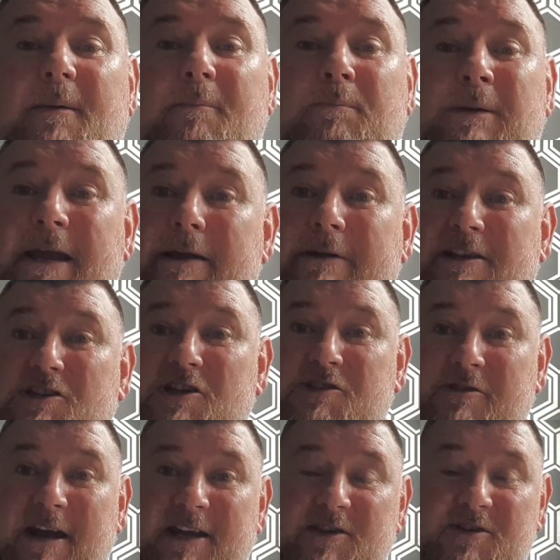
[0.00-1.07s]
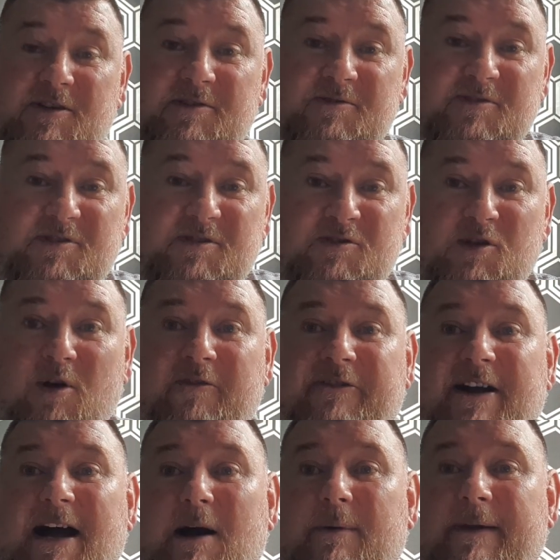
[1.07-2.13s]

Player registrations. So far,